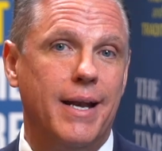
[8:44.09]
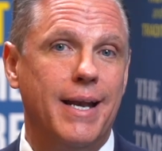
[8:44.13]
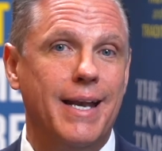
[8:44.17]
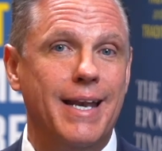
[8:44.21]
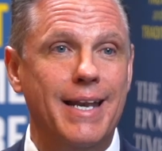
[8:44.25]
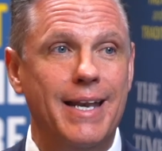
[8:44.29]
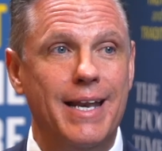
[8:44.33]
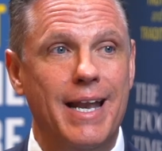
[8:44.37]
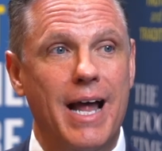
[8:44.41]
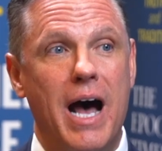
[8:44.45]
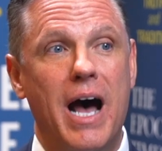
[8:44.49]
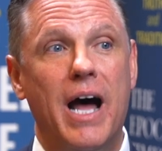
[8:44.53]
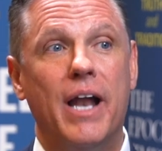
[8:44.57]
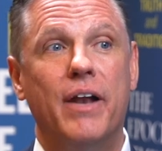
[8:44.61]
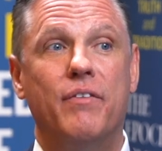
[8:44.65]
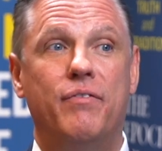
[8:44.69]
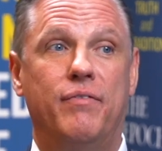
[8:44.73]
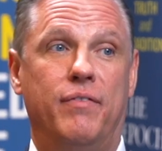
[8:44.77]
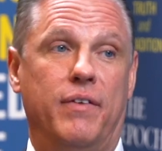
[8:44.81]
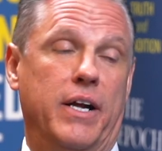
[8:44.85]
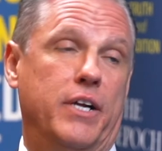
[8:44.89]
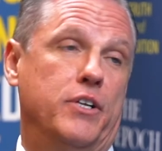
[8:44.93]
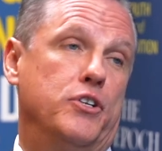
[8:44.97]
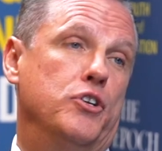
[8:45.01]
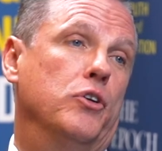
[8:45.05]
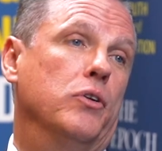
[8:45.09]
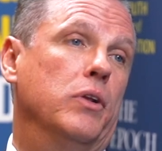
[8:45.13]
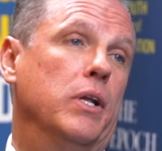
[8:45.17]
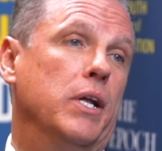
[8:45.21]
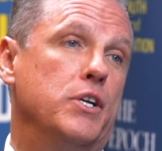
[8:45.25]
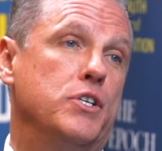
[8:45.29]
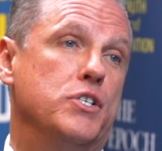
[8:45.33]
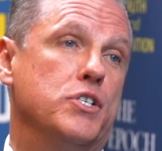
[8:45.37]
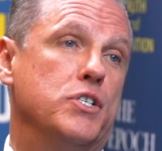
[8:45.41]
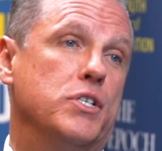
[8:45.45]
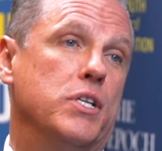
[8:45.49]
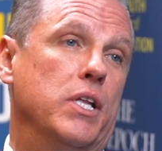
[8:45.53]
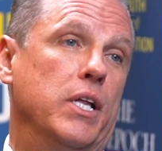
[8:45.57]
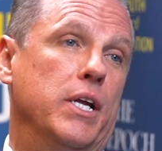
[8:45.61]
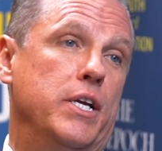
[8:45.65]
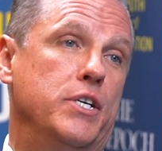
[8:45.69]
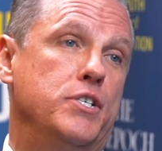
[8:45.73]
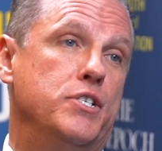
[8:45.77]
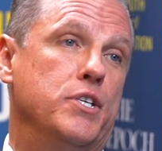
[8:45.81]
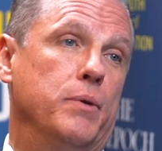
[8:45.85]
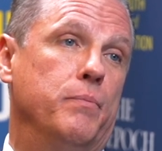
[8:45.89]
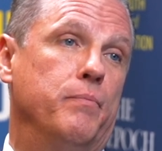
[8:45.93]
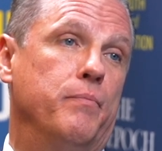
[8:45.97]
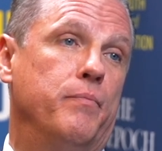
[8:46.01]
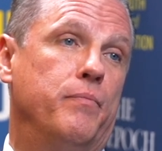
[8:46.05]
not affect your
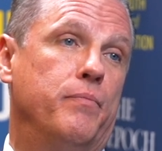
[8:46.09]
legislation.